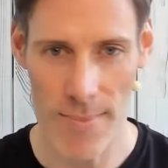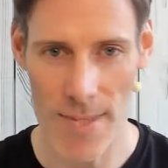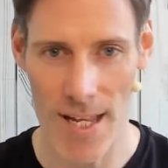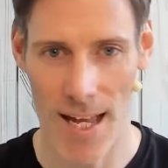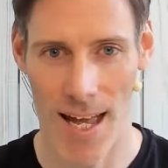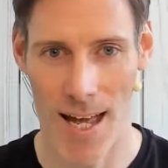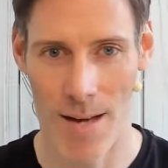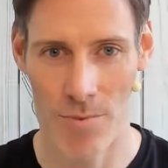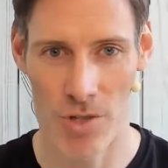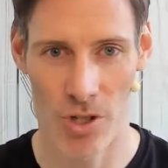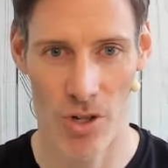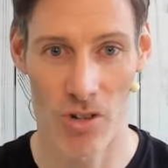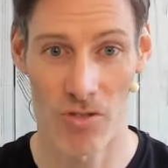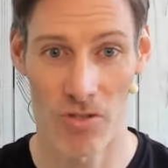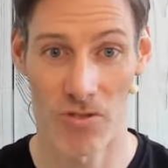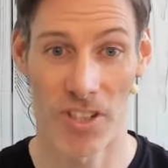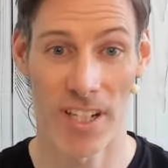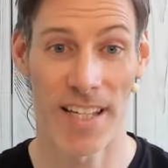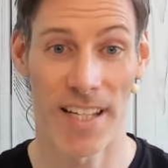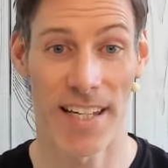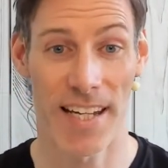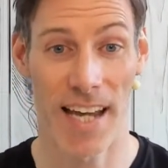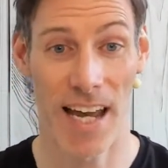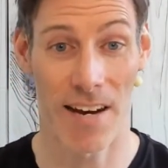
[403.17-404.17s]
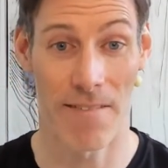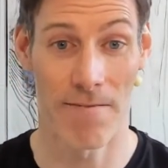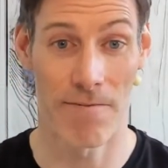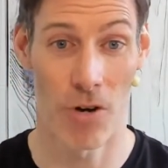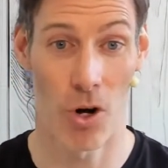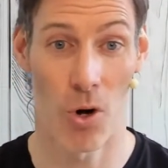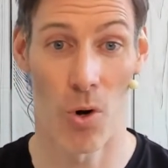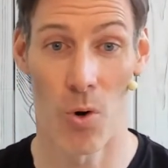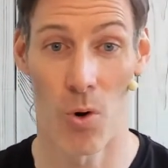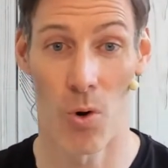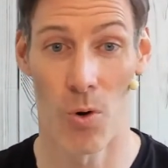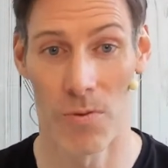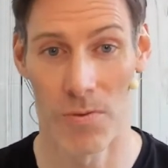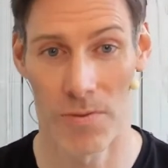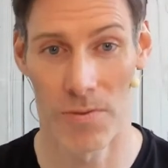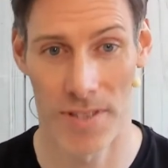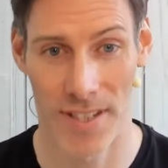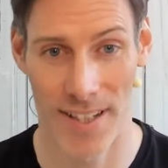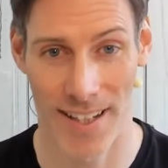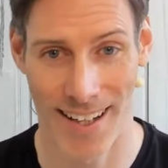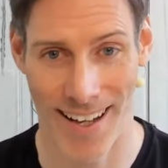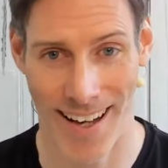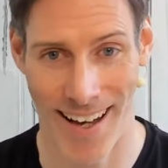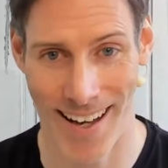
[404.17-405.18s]
So not really getting
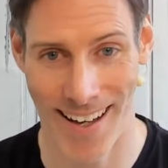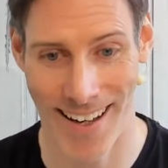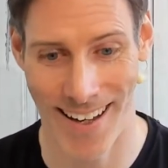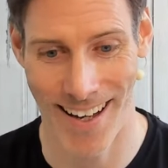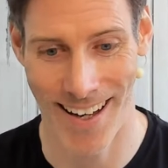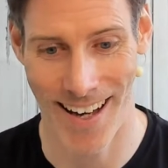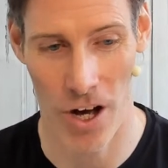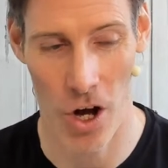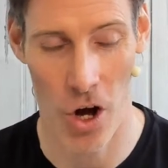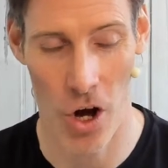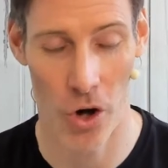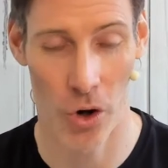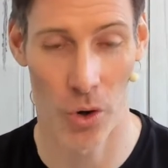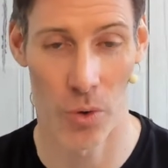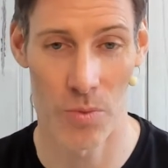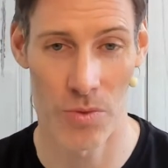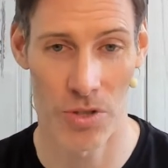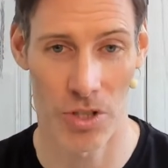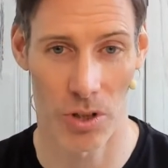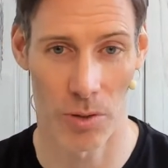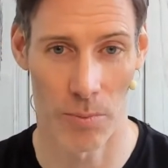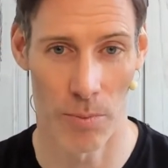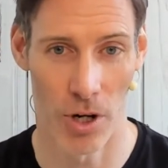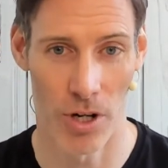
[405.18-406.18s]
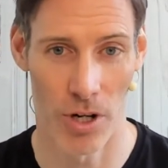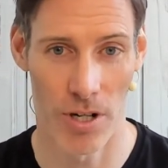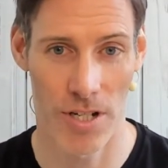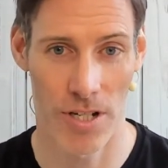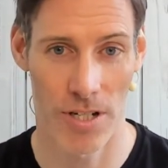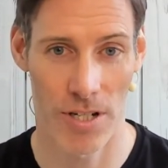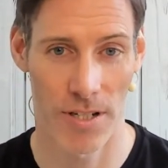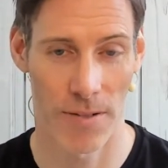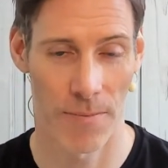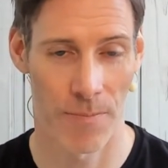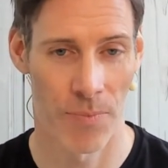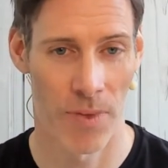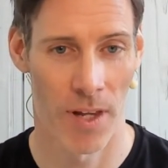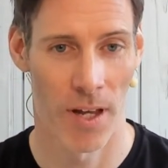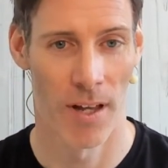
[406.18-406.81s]
involved at home so much.